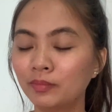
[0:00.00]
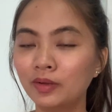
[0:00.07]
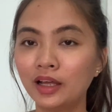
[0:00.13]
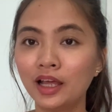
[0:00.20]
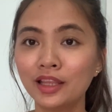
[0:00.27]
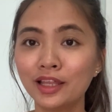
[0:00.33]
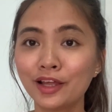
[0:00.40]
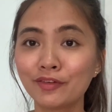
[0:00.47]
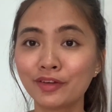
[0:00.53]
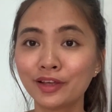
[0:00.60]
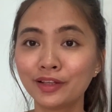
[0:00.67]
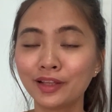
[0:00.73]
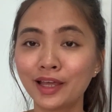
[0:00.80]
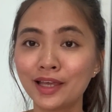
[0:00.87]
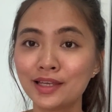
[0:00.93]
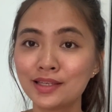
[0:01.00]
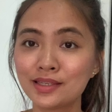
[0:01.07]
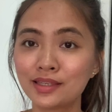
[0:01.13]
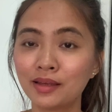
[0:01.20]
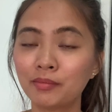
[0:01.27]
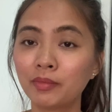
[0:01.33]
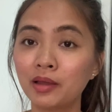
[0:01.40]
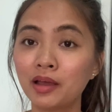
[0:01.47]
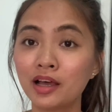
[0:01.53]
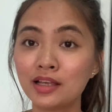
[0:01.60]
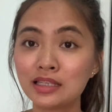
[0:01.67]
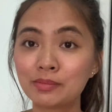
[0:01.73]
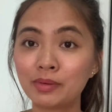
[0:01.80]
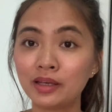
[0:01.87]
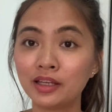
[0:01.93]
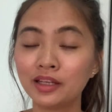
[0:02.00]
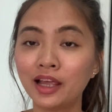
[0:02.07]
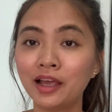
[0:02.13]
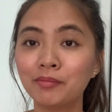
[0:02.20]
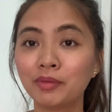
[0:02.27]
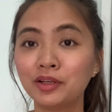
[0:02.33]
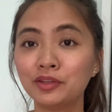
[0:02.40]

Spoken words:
And then I realized that my husband and my